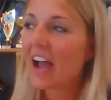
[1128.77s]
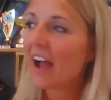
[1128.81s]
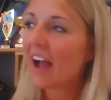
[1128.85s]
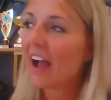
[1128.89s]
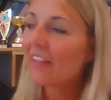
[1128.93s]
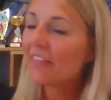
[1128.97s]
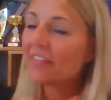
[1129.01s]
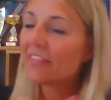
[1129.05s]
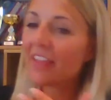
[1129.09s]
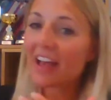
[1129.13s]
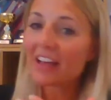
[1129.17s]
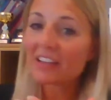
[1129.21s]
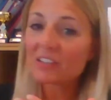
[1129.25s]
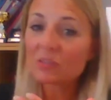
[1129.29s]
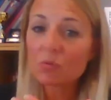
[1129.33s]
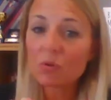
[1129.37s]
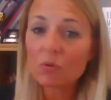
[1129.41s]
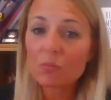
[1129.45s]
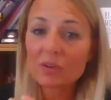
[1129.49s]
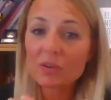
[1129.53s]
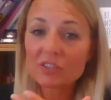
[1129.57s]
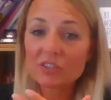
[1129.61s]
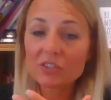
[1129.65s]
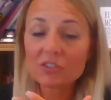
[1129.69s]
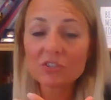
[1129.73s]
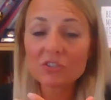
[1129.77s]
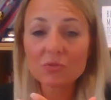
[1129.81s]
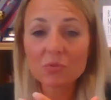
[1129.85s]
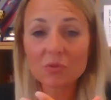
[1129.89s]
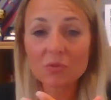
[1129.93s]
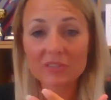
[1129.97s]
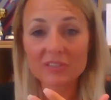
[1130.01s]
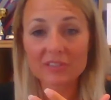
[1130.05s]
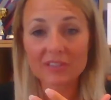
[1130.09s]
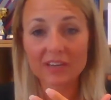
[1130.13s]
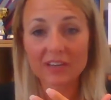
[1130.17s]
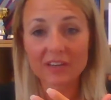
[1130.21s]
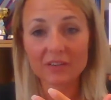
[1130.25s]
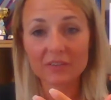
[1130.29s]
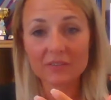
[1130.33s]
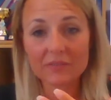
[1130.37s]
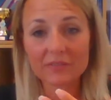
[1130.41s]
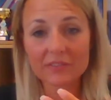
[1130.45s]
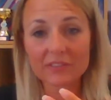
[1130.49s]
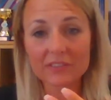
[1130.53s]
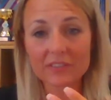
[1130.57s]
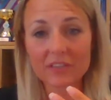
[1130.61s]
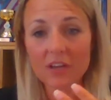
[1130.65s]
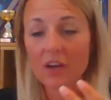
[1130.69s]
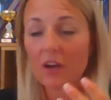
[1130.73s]
And that's what we do to
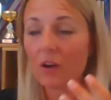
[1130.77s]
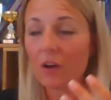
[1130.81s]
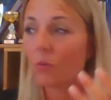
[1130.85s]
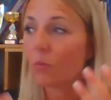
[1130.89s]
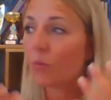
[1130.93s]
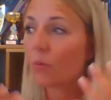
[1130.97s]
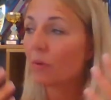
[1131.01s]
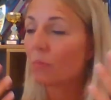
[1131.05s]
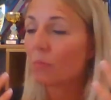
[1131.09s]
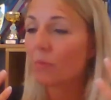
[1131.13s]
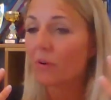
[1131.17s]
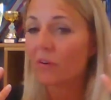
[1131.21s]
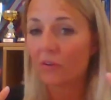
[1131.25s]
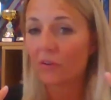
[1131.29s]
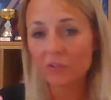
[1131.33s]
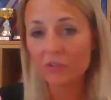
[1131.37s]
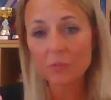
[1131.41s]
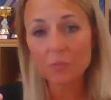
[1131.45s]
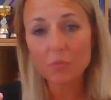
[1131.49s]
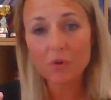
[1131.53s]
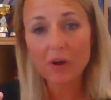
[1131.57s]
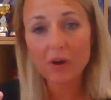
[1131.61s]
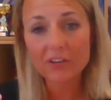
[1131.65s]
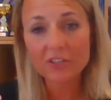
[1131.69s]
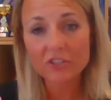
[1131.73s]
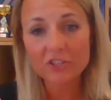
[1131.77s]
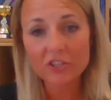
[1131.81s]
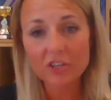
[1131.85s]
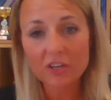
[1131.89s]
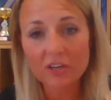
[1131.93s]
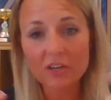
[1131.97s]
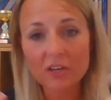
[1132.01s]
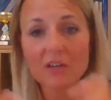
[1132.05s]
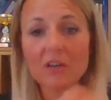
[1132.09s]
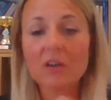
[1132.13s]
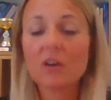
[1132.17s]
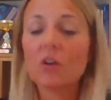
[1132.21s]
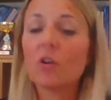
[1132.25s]
ourselves when we're under pressure,